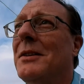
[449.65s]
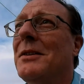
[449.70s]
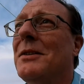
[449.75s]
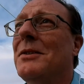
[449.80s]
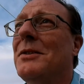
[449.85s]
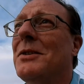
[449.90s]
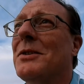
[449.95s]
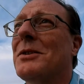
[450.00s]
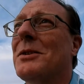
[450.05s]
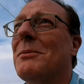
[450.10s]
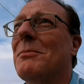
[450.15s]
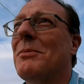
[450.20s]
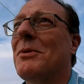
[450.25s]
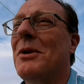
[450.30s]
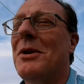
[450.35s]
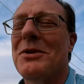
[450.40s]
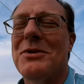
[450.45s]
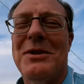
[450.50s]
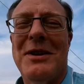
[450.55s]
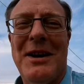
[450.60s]
Just some
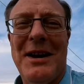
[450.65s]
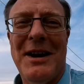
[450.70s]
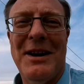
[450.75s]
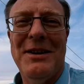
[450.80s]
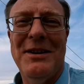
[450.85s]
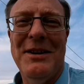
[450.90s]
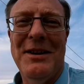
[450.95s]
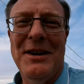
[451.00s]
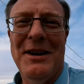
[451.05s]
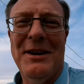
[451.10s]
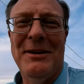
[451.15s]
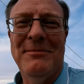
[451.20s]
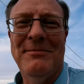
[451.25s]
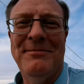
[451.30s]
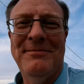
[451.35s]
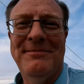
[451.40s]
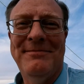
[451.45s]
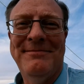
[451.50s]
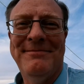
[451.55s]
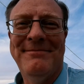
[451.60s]
thoughts I had today.
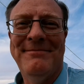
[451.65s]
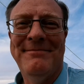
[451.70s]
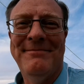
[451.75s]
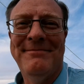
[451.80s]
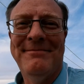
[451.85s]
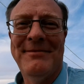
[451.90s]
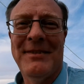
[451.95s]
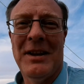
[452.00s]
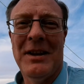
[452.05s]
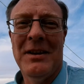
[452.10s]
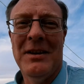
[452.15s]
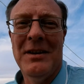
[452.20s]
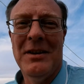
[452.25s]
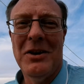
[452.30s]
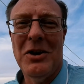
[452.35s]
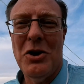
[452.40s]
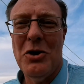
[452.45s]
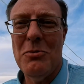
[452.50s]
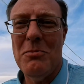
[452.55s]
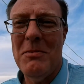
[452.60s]

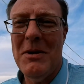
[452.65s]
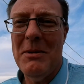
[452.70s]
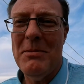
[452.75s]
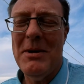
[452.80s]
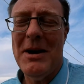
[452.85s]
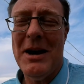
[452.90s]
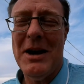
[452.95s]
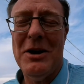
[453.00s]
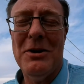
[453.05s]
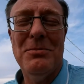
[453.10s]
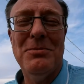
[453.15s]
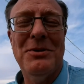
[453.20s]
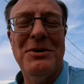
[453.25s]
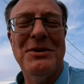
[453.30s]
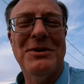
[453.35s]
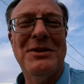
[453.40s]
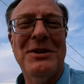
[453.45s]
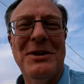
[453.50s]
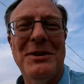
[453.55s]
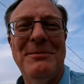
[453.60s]
Hope maybe I helped you
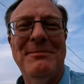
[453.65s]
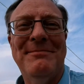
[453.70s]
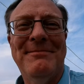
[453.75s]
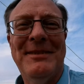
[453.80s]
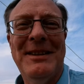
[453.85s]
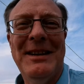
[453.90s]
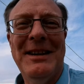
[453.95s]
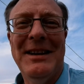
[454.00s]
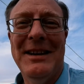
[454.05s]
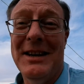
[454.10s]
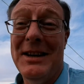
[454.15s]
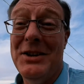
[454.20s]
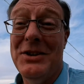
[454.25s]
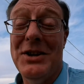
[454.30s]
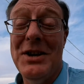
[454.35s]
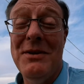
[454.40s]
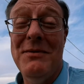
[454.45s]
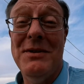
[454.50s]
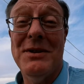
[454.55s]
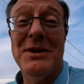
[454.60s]
some. At least
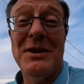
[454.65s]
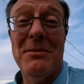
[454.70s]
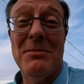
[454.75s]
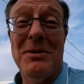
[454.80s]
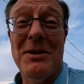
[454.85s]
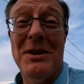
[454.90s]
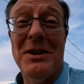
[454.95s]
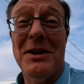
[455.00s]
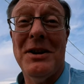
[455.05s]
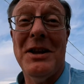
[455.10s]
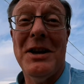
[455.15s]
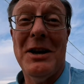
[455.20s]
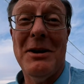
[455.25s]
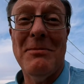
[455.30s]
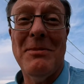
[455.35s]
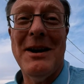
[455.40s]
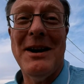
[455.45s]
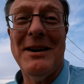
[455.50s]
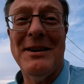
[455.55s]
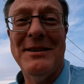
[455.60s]
give you something to think
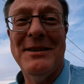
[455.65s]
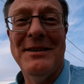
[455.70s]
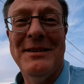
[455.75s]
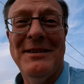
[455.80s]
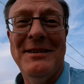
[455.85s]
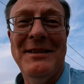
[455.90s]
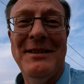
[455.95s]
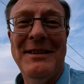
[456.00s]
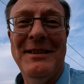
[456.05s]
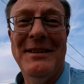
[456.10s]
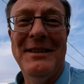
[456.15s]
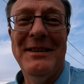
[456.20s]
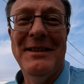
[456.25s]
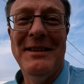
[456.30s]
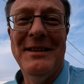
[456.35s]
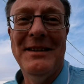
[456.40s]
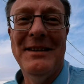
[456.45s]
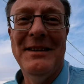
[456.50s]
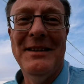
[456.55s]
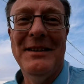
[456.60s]
about.
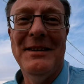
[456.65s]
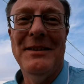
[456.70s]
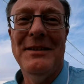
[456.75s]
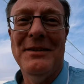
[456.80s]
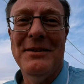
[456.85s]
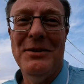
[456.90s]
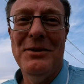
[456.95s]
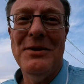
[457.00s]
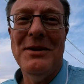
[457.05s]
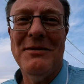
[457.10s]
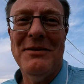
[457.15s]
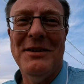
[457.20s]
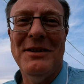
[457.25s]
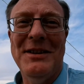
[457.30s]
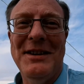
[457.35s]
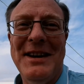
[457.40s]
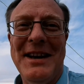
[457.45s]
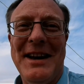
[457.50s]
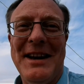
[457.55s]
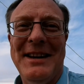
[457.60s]
You have a good
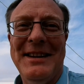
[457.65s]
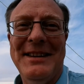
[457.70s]
day.